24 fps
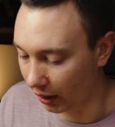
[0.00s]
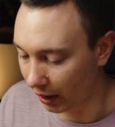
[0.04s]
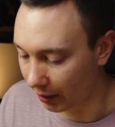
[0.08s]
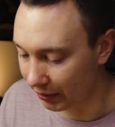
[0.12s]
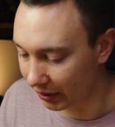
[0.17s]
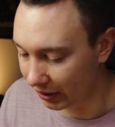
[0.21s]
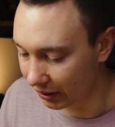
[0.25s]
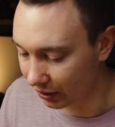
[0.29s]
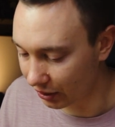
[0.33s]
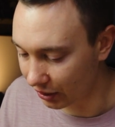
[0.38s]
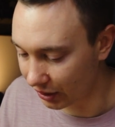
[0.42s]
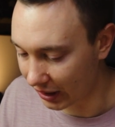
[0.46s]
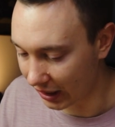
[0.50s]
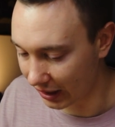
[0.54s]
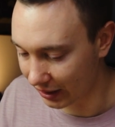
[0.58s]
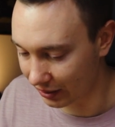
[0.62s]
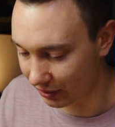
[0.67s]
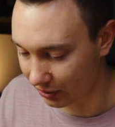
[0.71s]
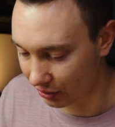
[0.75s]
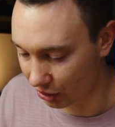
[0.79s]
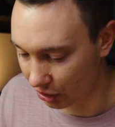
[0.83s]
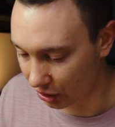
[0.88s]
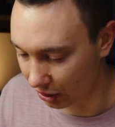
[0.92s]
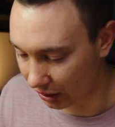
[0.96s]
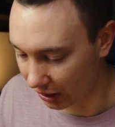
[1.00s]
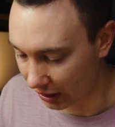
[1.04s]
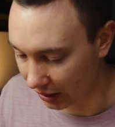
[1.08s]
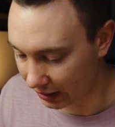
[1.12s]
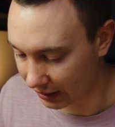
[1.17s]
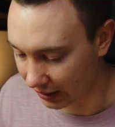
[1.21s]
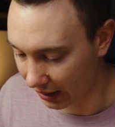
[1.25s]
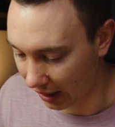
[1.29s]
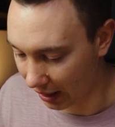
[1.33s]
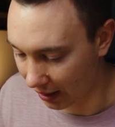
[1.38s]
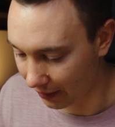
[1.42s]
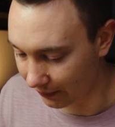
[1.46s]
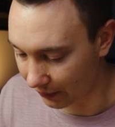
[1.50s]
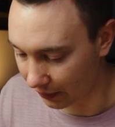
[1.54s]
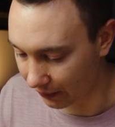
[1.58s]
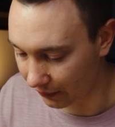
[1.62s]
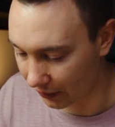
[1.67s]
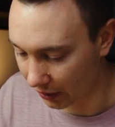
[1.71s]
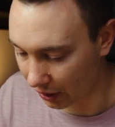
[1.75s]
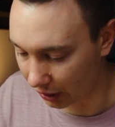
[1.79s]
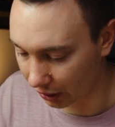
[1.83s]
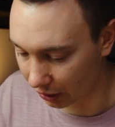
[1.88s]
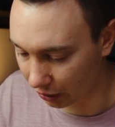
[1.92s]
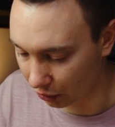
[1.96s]
I mean, yes, she does have a
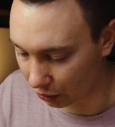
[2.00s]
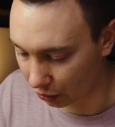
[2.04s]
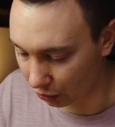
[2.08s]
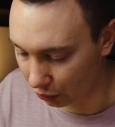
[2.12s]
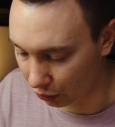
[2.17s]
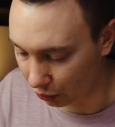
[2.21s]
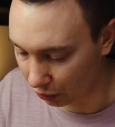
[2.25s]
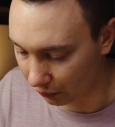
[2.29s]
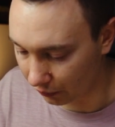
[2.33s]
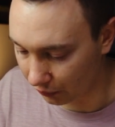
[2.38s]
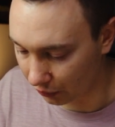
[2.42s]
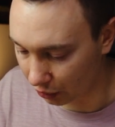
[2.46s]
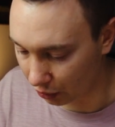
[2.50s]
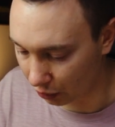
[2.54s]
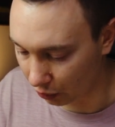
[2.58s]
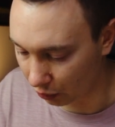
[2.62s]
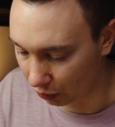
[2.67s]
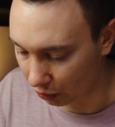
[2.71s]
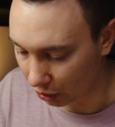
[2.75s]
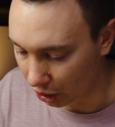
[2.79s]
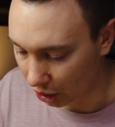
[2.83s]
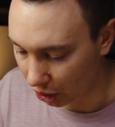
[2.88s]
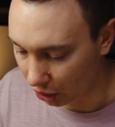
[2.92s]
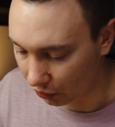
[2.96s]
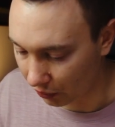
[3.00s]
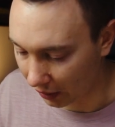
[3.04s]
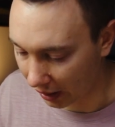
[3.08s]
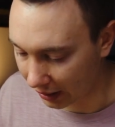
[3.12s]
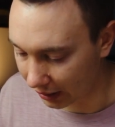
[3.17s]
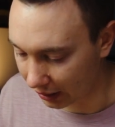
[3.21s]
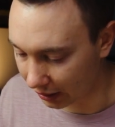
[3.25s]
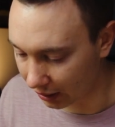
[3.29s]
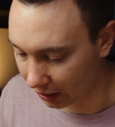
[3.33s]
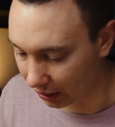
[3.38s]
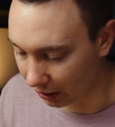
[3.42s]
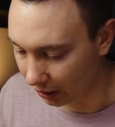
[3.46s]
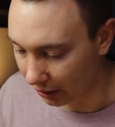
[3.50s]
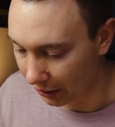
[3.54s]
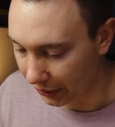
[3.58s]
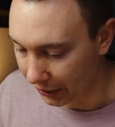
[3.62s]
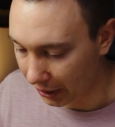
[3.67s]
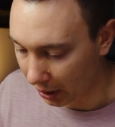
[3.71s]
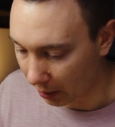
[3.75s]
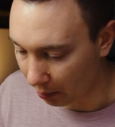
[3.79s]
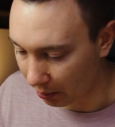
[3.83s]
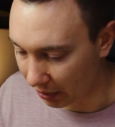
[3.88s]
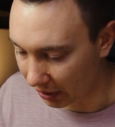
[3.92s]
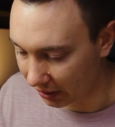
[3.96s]
very good review right
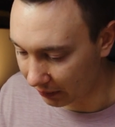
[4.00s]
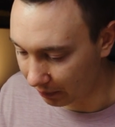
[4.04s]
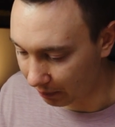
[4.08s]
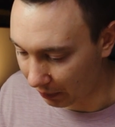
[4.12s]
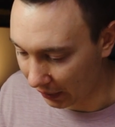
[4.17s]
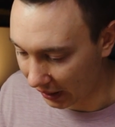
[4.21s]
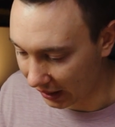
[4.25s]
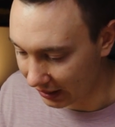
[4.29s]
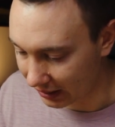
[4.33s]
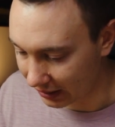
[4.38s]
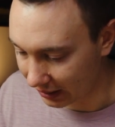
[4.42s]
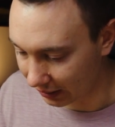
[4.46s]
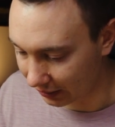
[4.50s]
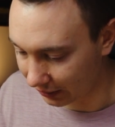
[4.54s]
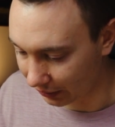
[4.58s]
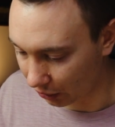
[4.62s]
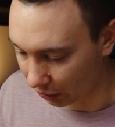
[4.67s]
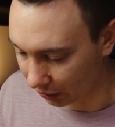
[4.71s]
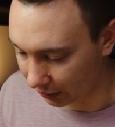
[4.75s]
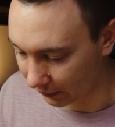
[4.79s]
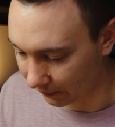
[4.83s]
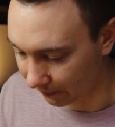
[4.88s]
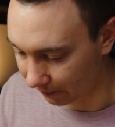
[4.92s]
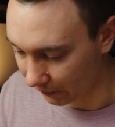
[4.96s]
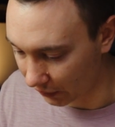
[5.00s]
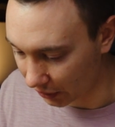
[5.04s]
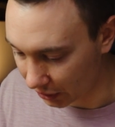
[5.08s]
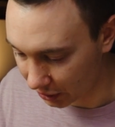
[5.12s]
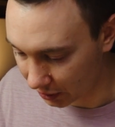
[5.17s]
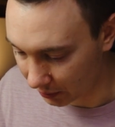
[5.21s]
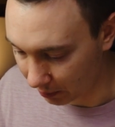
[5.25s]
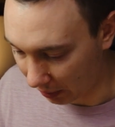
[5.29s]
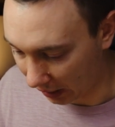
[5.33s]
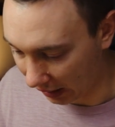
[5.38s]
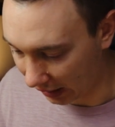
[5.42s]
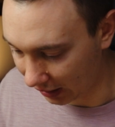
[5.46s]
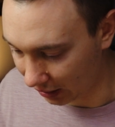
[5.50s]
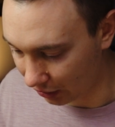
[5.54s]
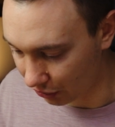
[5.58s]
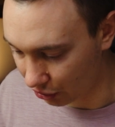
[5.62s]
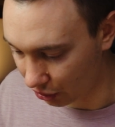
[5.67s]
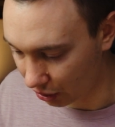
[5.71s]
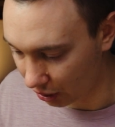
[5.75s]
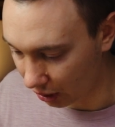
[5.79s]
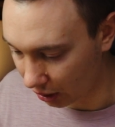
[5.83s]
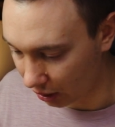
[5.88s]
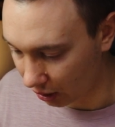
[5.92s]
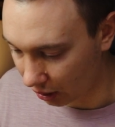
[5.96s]
here, but basically on the first
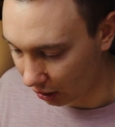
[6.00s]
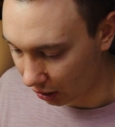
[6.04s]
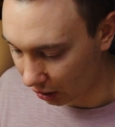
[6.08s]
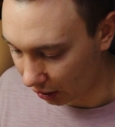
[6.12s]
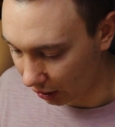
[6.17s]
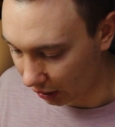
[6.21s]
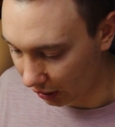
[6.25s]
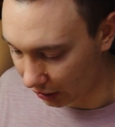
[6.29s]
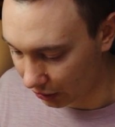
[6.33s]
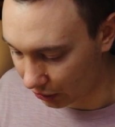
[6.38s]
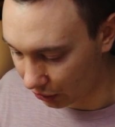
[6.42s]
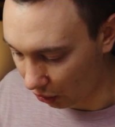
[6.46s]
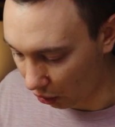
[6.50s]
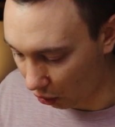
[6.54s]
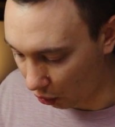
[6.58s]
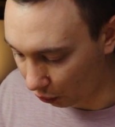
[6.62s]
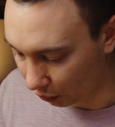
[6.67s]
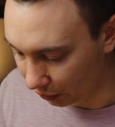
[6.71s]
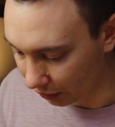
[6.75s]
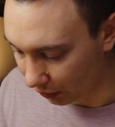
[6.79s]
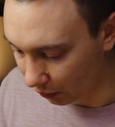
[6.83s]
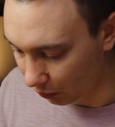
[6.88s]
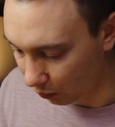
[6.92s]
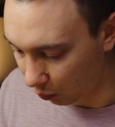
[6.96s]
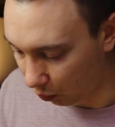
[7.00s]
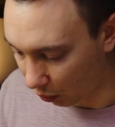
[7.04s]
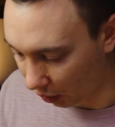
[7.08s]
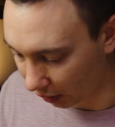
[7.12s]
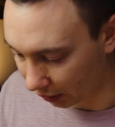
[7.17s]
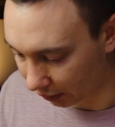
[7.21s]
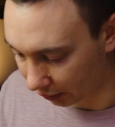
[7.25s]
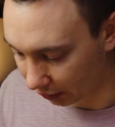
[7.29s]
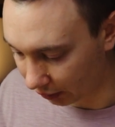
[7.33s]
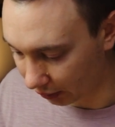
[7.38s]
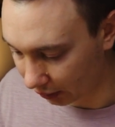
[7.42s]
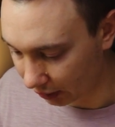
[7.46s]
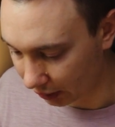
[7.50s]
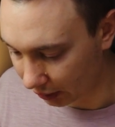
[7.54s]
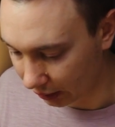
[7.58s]
page, it's only one.